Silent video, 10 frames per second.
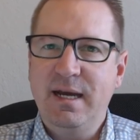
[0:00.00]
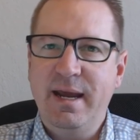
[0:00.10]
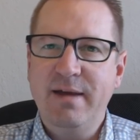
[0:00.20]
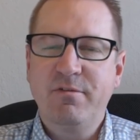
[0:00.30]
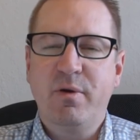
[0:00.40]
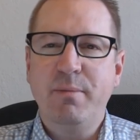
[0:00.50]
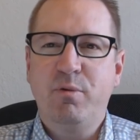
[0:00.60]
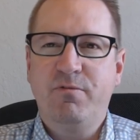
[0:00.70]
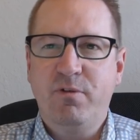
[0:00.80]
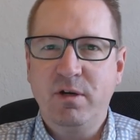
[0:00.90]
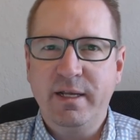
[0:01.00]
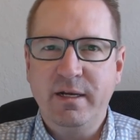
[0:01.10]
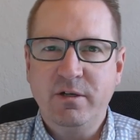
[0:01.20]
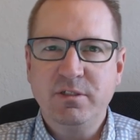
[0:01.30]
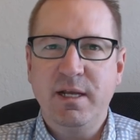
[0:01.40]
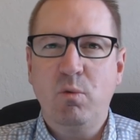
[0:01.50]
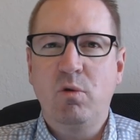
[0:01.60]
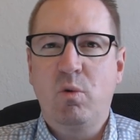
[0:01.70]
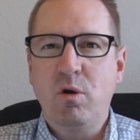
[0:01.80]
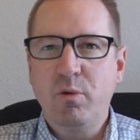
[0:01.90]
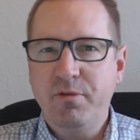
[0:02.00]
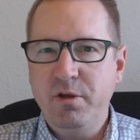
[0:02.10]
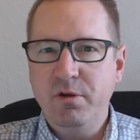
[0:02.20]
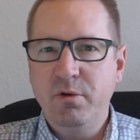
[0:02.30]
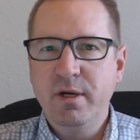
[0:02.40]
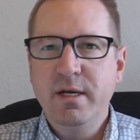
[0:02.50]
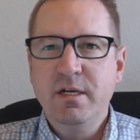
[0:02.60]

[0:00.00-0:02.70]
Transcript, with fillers: I have great preferred lenders that will work with you